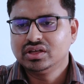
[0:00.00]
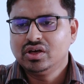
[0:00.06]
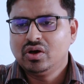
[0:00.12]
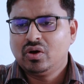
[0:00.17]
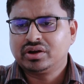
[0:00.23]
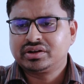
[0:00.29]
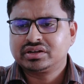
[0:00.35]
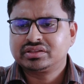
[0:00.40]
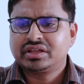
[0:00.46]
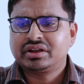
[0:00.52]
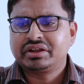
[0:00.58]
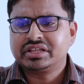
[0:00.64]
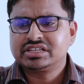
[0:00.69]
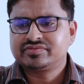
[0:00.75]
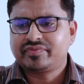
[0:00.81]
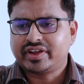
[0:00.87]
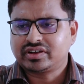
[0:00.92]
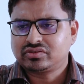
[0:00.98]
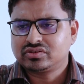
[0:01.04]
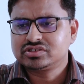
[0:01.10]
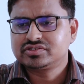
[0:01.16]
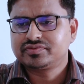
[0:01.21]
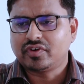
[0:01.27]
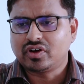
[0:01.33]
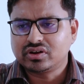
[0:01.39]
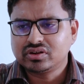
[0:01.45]
What are the risk factors
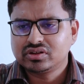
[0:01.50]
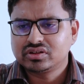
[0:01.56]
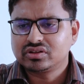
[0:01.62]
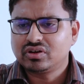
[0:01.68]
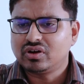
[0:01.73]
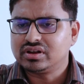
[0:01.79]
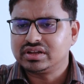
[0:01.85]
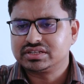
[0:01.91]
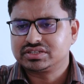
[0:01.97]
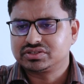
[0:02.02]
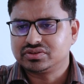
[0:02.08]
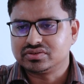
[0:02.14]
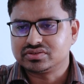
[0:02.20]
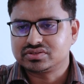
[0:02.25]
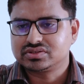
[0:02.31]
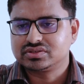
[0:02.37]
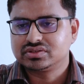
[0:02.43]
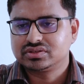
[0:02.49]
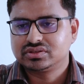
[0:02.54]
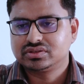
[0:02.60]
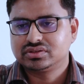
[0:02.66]
for gallstones?